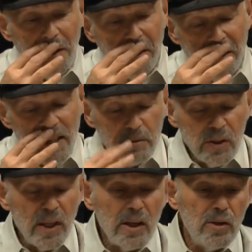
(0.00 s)
Again, we
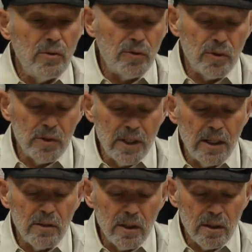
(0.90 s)
thank you for
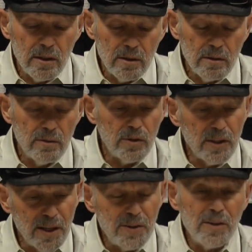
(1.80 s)
attending, for
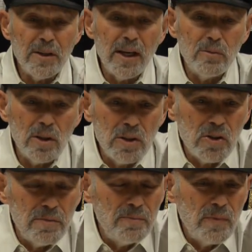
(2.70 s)
taking the time to
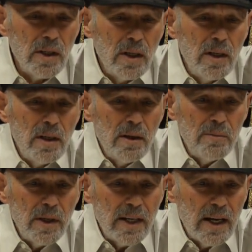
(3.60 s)
listen.
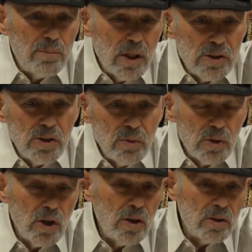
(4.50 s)
May God bless you
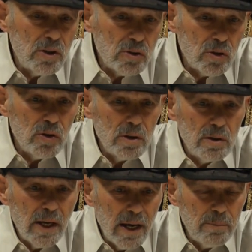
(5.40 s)
with all that is
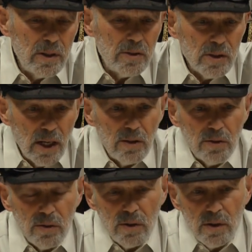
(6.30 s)
good, happiness,
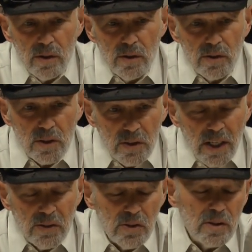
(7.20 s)
health,
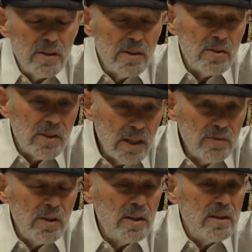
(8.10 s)
success,
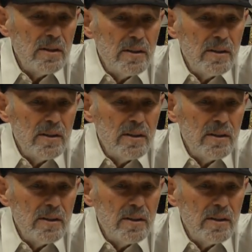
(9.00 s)
safety.